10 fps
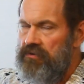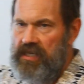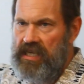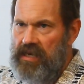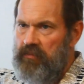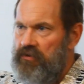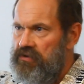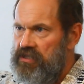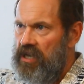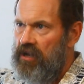team or
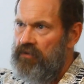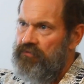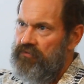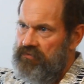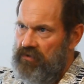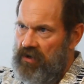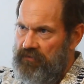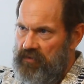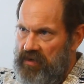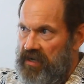yourself,
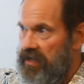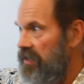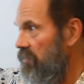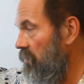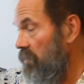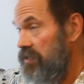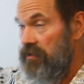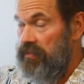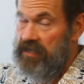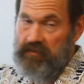often by what's
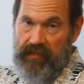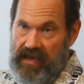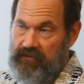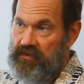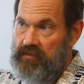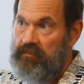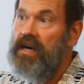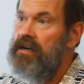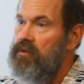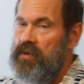the biggest bang for the buck,